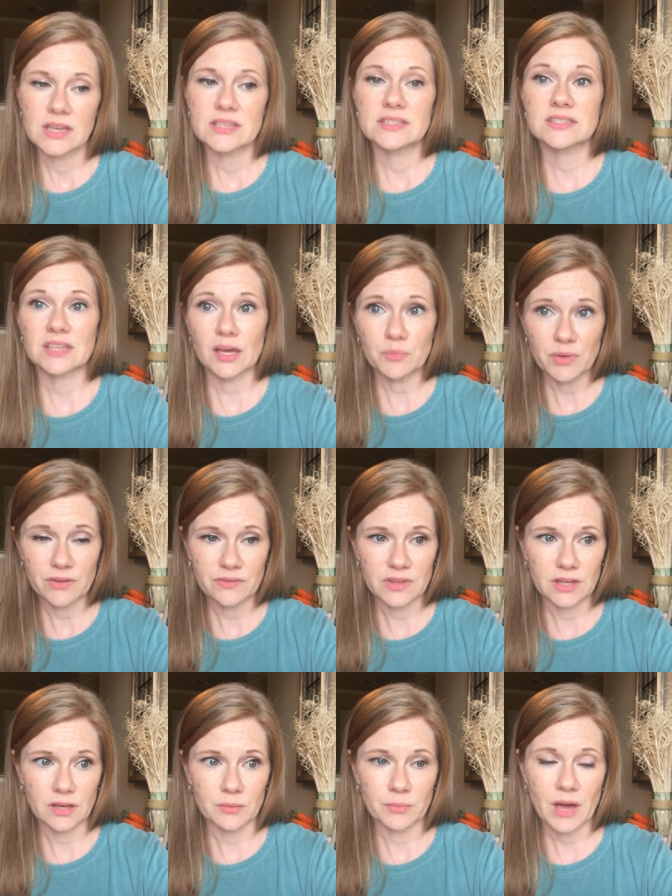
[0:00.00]
Some of
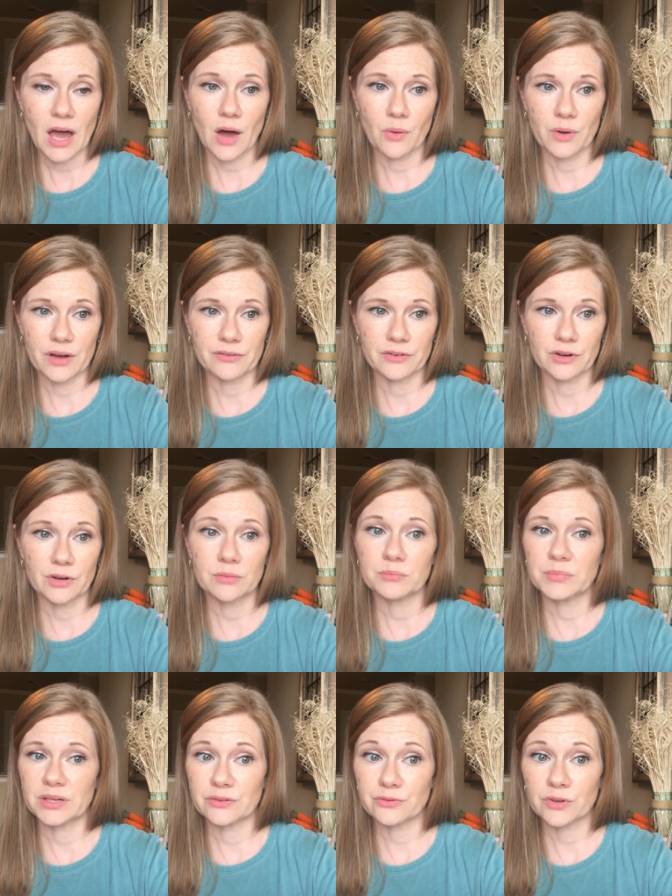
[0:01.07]
them, however,
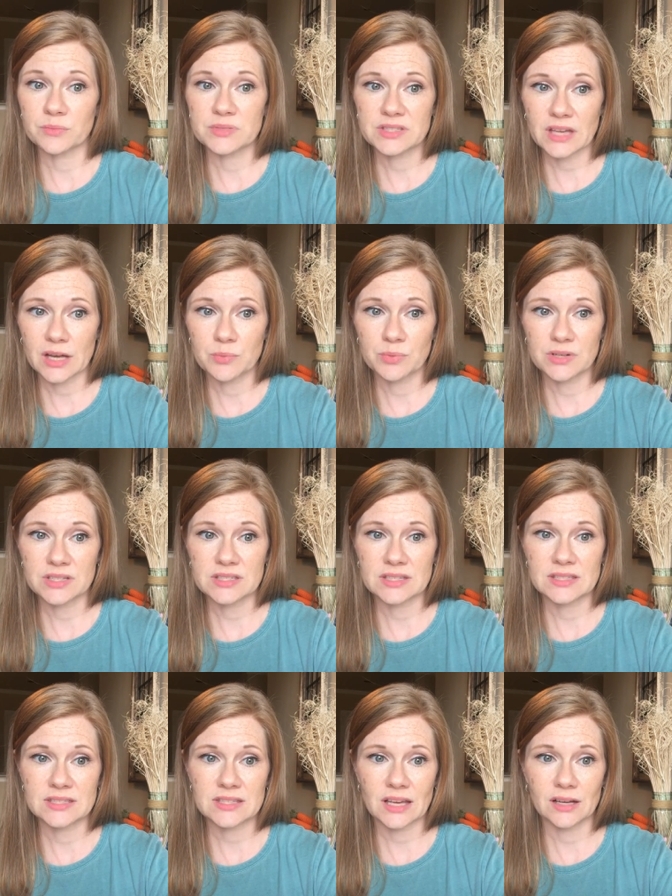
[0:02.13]
men from Cyprus
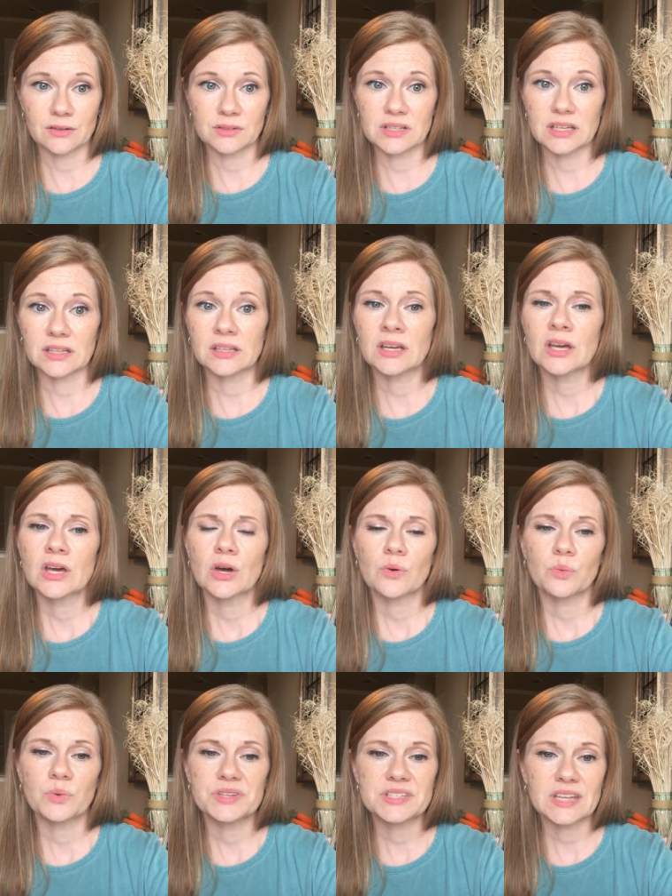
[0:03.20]
and Cyrene,
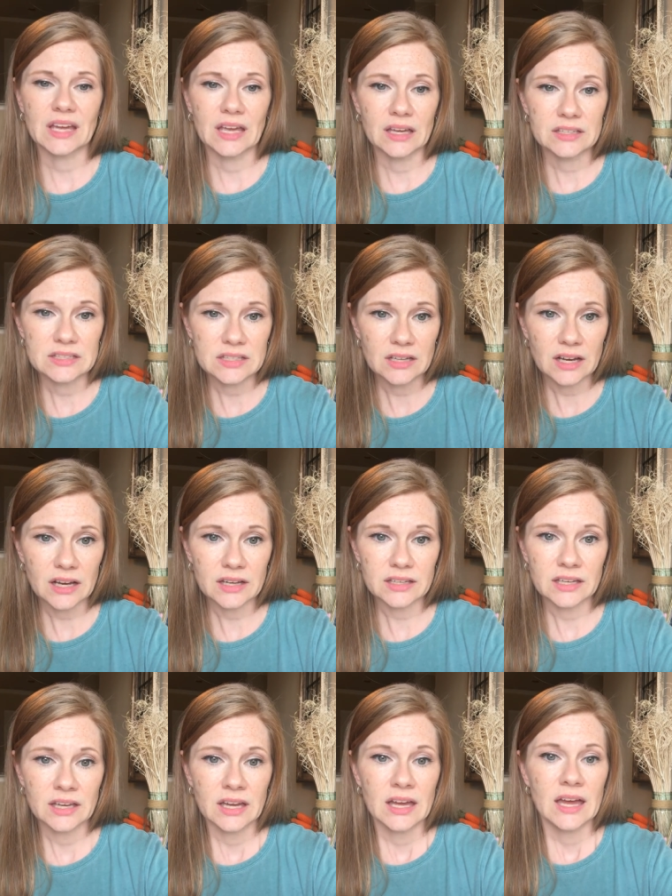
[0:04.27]
went to Antioch
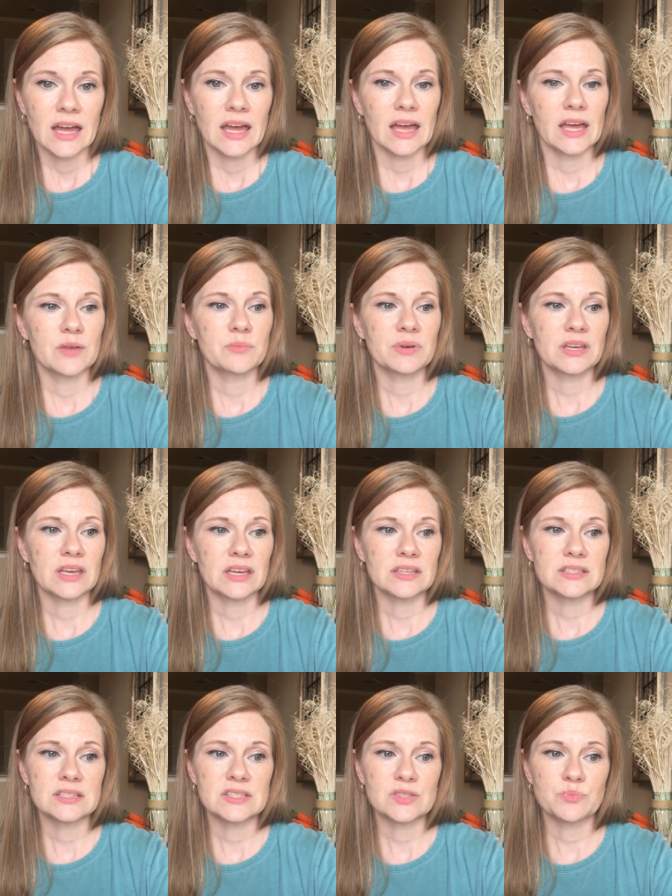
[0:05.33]
and began
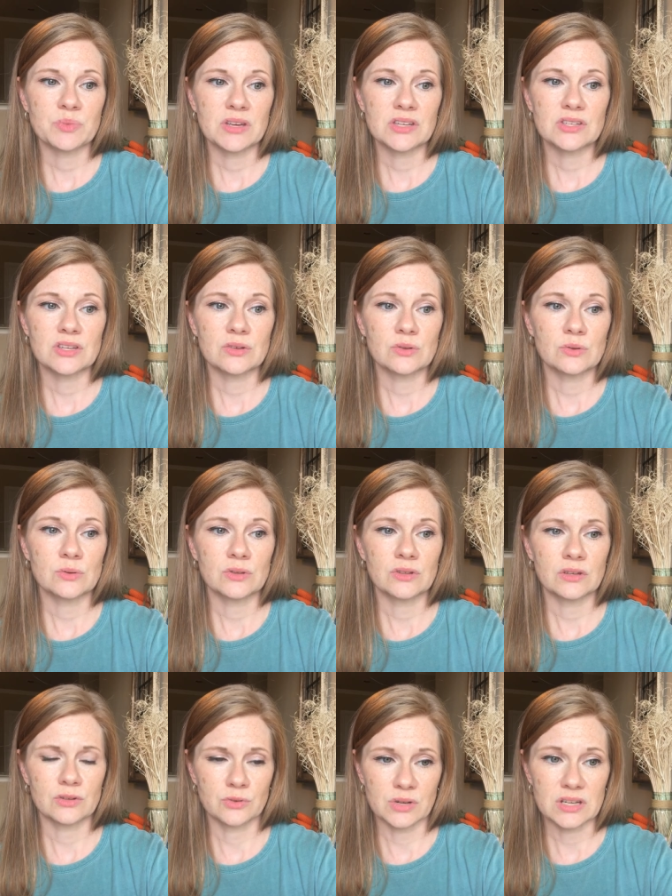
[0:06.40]
to speak to
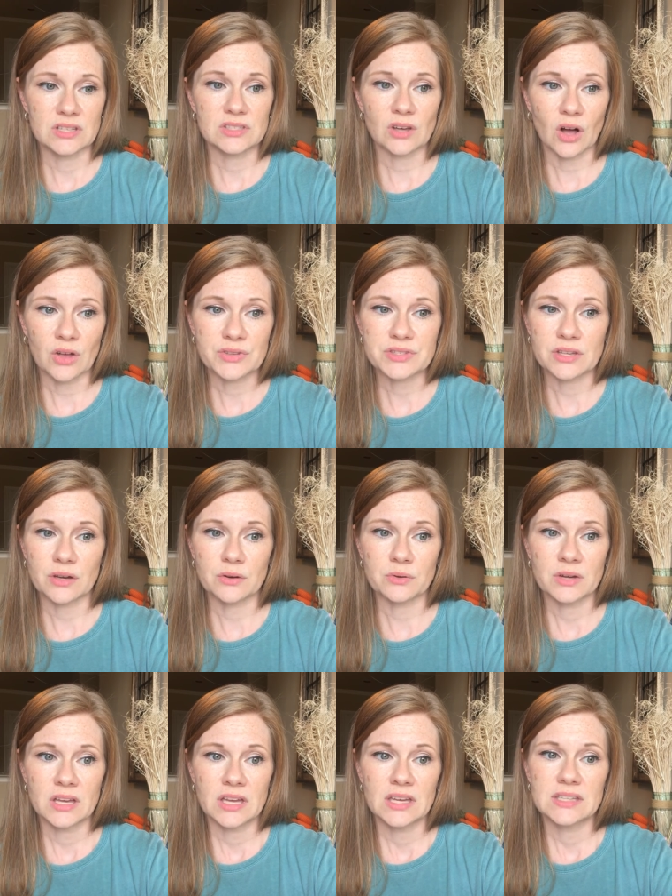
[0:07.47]
Greeks
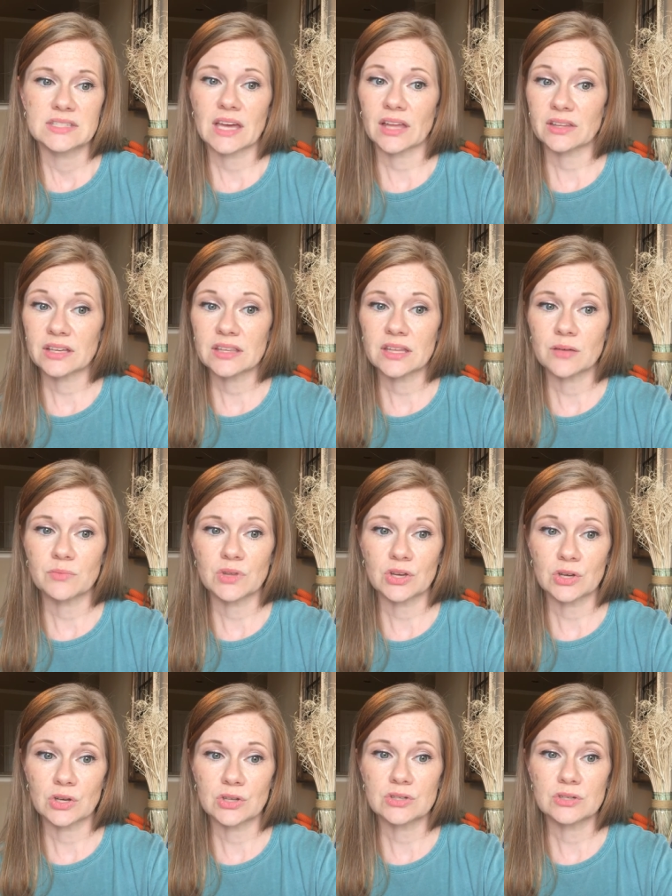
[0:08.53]
also, telling them the
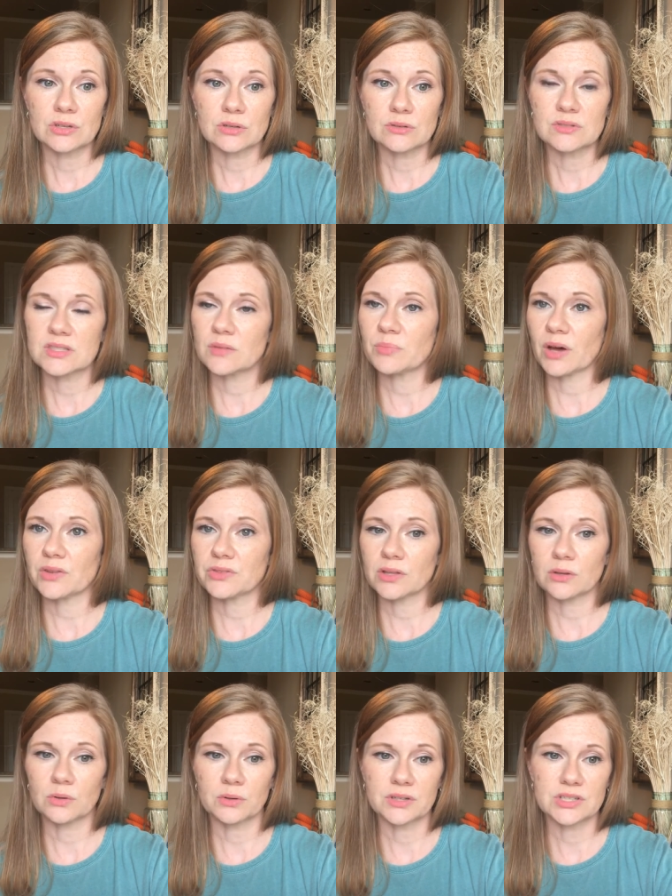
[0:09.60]
good news about the
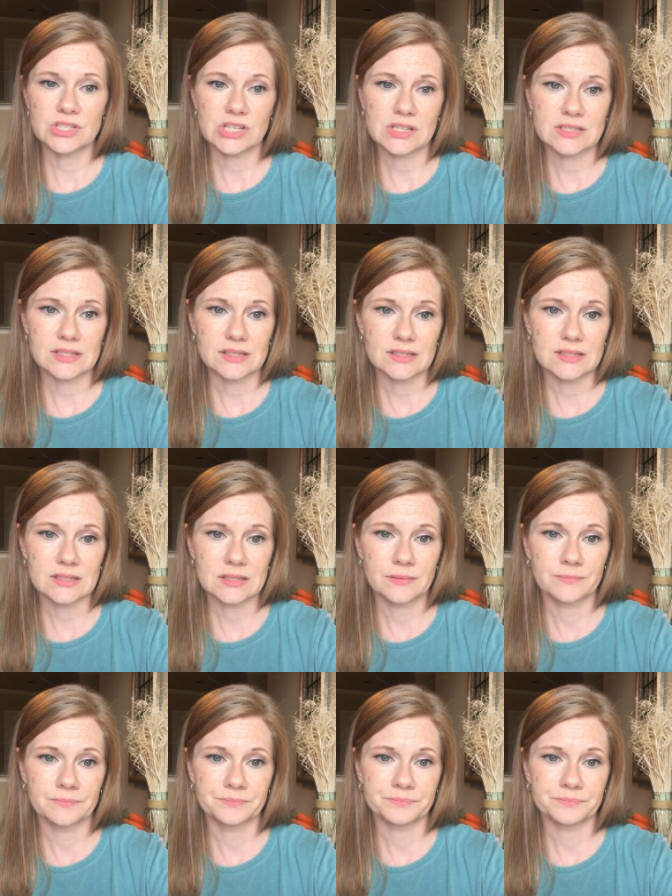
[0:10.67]
Lord Jesus.